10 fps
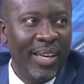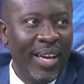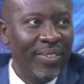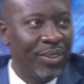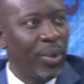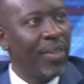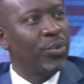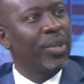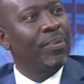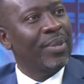and the other
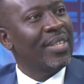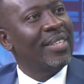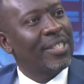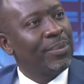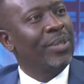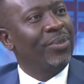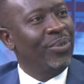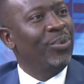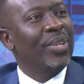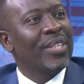20% are split
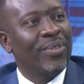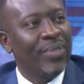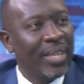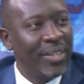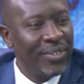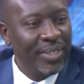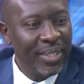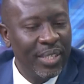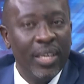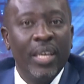through the rest of the country.
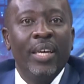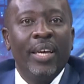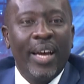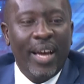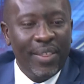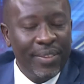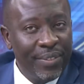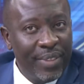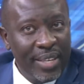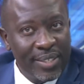Other
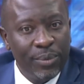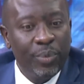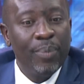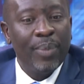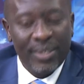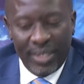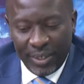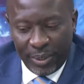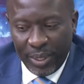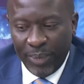than that, we must
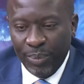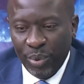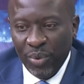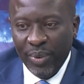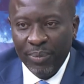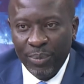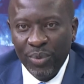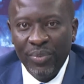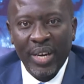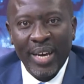
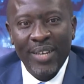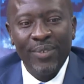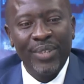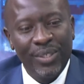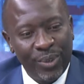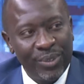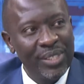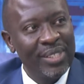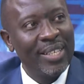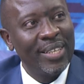improve the kind of
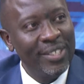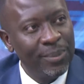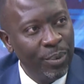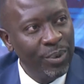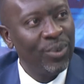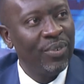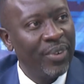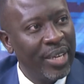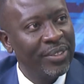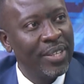resources that are at disposal
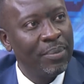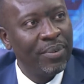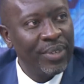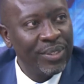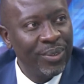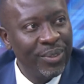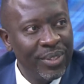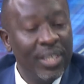of our healthcare professionals